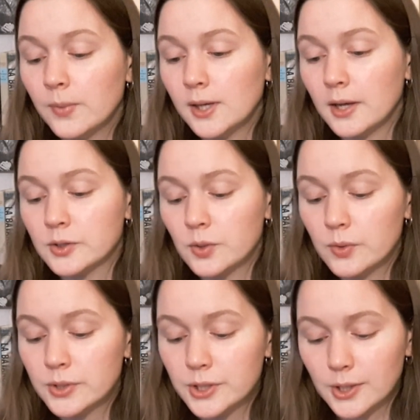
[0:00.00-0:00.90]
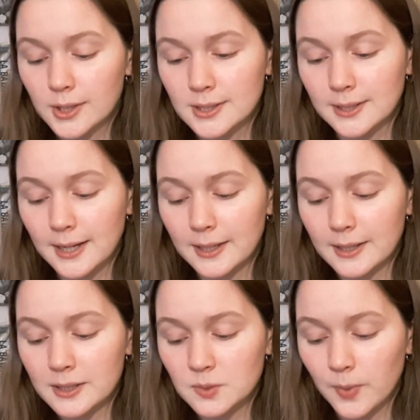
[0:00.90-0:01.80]
being Two Serious
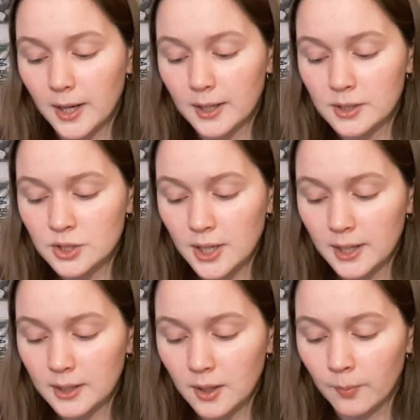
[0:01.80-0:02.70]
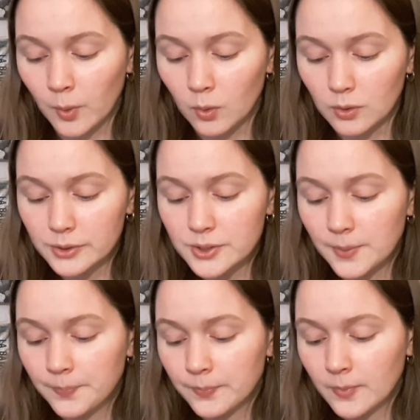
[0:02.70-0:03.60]
Ladies by Jane Bowles.
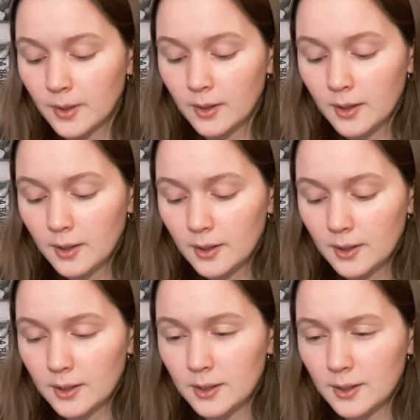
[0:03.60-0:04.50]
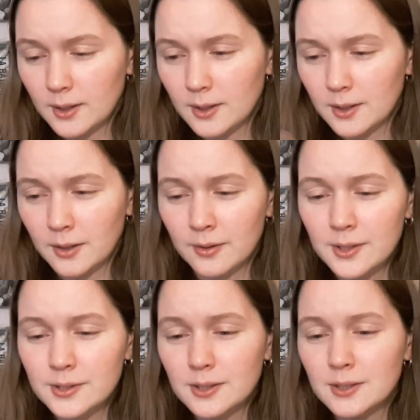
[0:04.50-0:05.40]
And
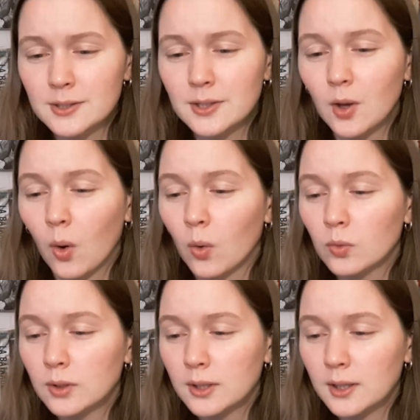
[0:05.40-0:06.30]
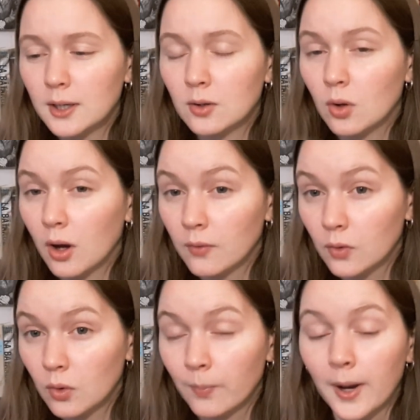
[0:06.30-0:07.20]
this is the only
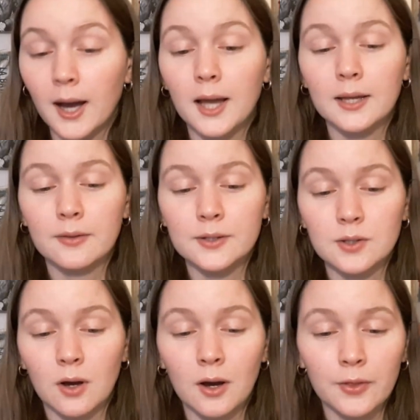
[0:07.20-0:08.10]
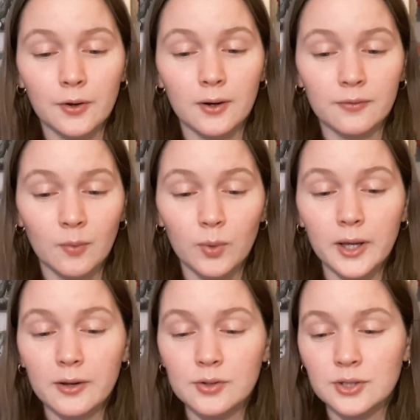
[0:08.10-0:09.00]
novel by this author. From what
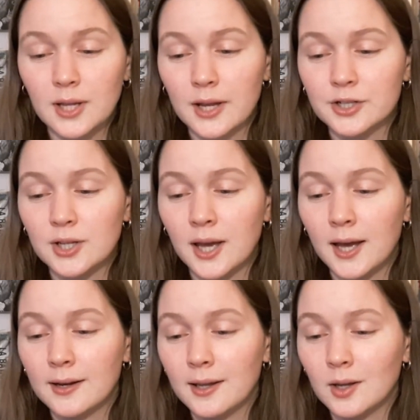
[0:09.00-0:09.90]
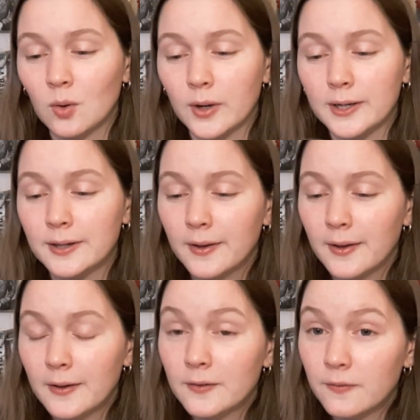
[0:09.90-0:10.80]
I understand, she had a quite
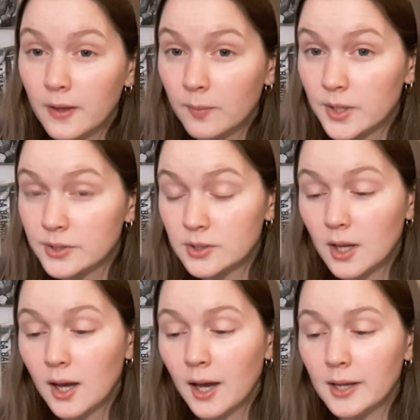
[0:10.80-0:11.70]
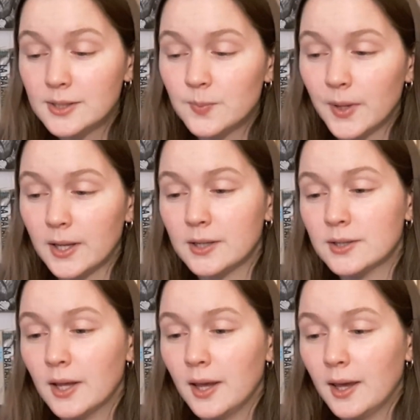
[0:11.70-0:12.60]
famous
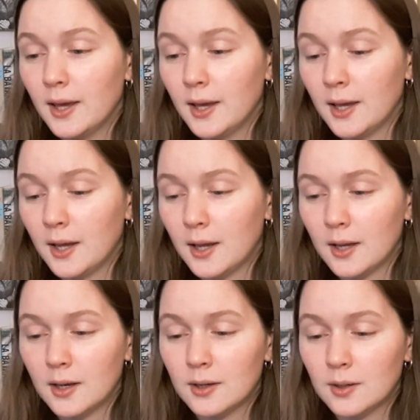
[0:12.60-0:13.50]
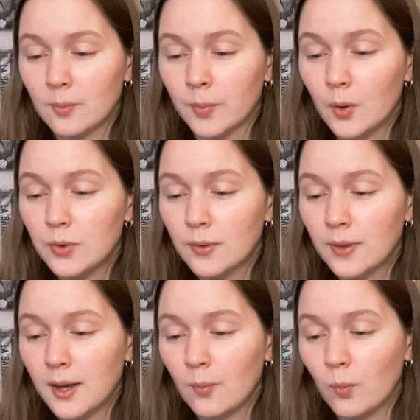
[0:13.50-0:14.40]
husband, and both of
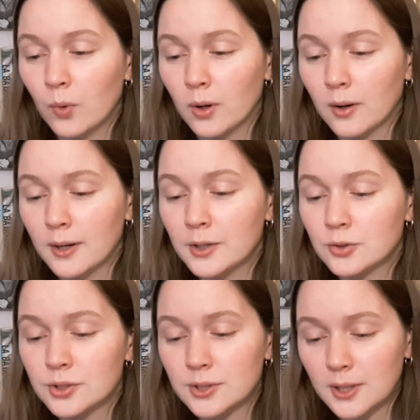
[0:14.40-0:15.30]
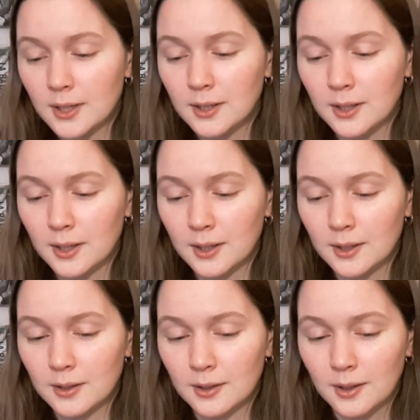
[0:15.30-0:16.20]
them were interested
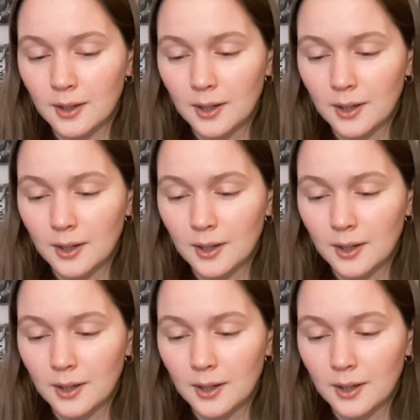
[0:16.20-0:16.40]
in